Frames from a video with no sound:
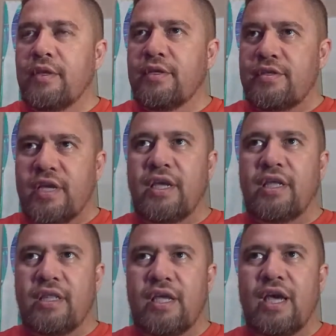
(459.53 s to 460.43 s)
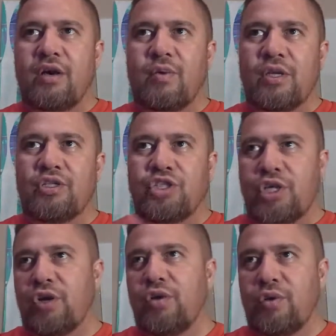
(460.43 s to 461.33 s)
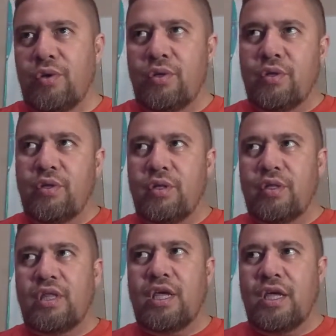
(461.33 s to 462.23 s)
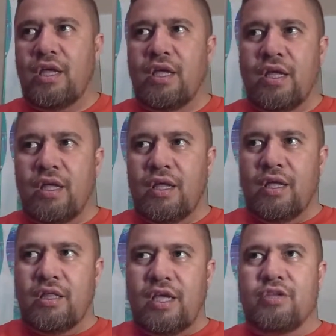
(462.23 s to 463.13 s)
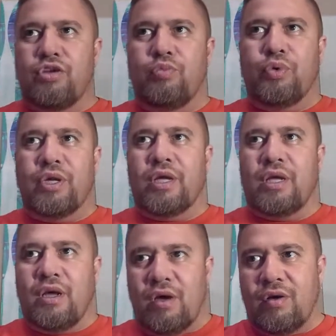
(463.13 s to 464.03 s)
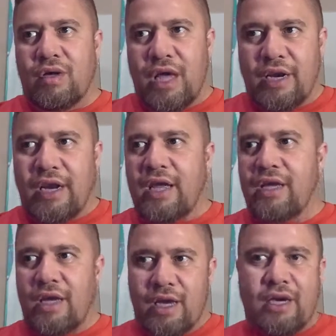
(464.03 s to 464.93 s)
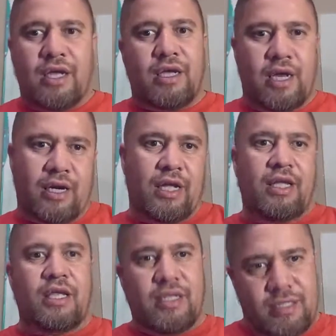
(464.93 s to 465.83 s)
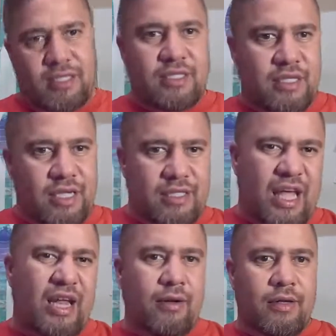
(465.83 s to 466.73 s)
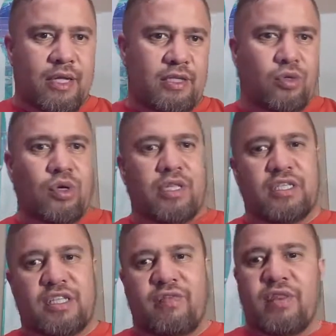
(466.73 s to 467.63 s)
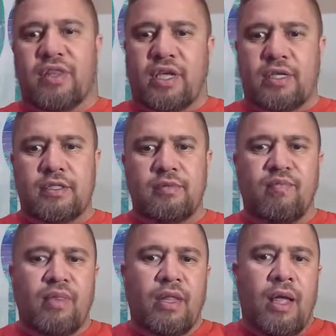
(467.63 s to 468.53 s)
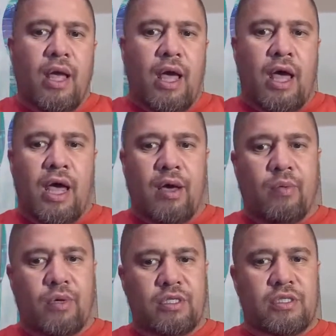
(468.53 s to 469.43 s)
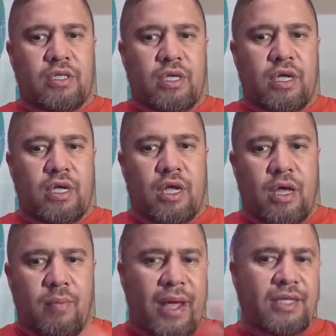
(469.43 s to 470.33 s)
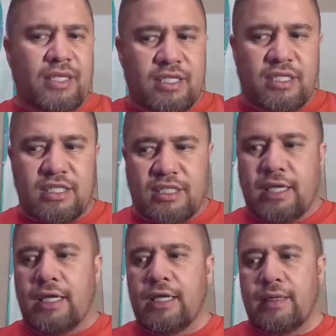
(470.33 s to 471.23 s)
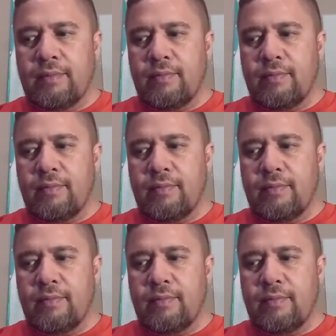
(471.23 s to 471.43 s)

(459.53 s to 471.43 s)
Seeing the young ones show their tūpuna, anei, here's this, here's that, here's all of these different things, was amazing to see,